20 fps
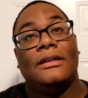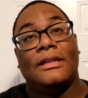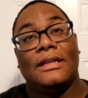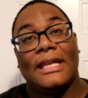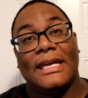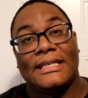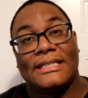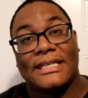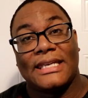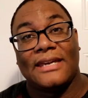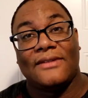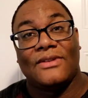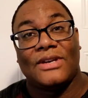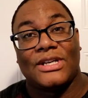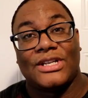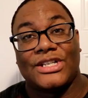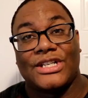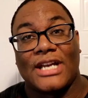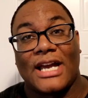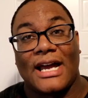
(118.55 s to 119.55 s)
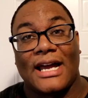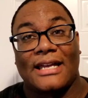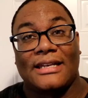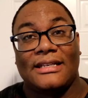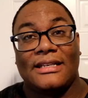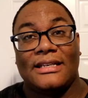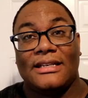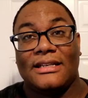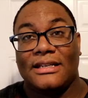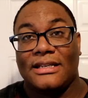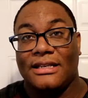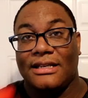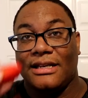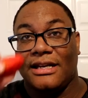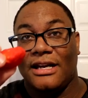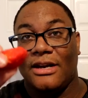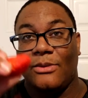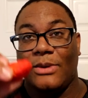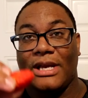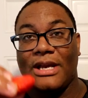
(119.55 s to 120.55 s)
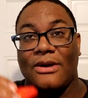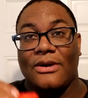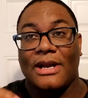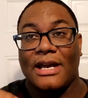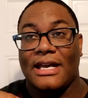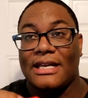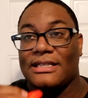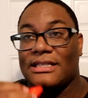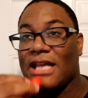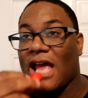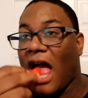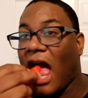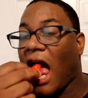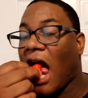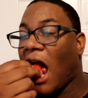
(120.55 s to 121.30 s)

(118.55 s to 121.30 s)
Let's give it a shot. Here we go, guys.